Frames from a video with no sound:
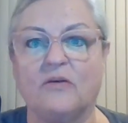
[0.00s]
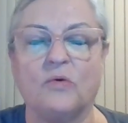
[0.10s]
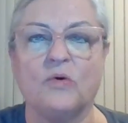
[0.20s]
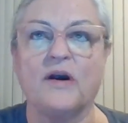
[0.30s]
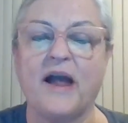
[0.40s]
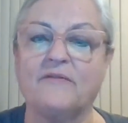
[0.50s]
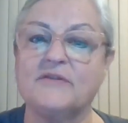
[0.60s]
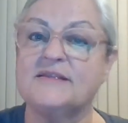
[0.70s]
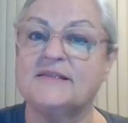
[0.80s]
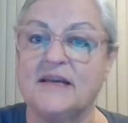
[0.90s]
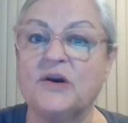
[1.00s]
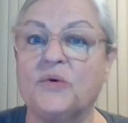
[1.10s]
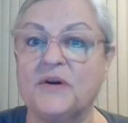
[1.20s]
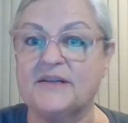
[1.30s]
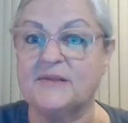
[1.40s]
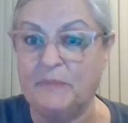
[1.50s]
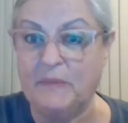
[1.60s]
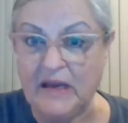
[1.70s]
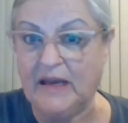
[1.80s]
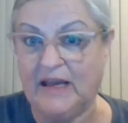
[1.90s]
or have a synchronous
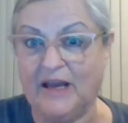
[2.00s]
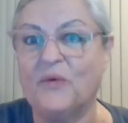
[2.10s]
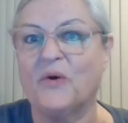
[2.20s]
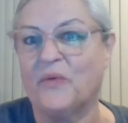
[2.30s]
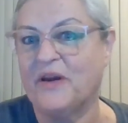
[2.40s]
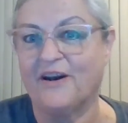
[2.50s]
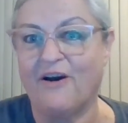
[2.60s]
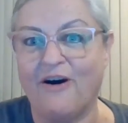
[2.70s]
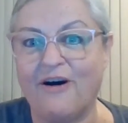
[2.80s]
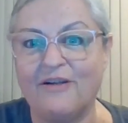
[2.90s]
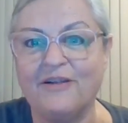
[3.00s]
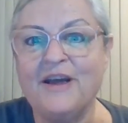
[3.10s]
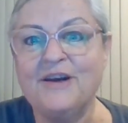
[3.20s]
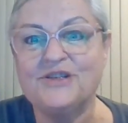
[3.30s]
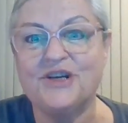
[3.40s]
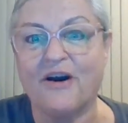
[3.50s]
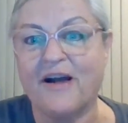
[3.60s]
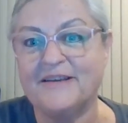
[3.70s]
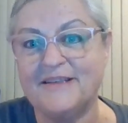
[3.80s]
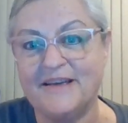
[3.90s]
meeting where we can all share
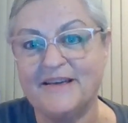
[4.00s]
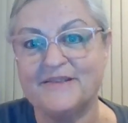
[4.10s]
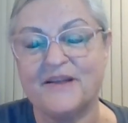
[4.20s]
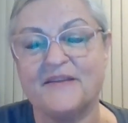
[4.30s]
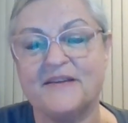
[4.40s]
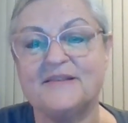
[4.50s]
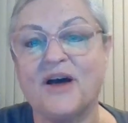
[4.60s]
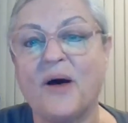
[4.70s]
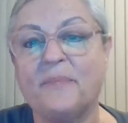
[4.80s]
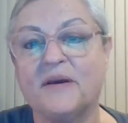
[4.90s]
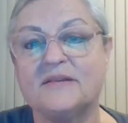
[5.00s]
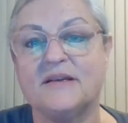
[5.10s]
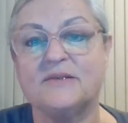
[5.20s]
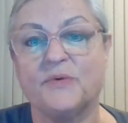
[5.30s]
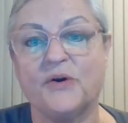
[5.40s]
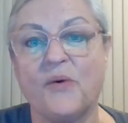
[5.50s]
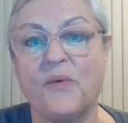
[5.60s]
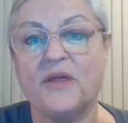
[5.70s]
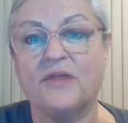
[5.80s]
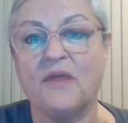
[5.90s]
ideas on these topics as we're
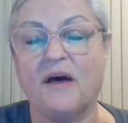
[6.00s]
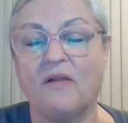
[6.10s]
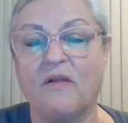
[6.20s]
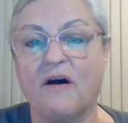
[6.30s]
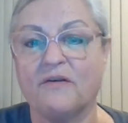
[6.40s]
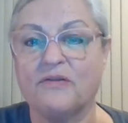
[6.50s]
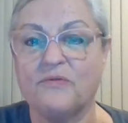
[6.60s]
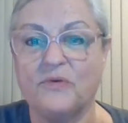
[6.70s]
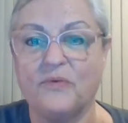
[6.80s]
going along through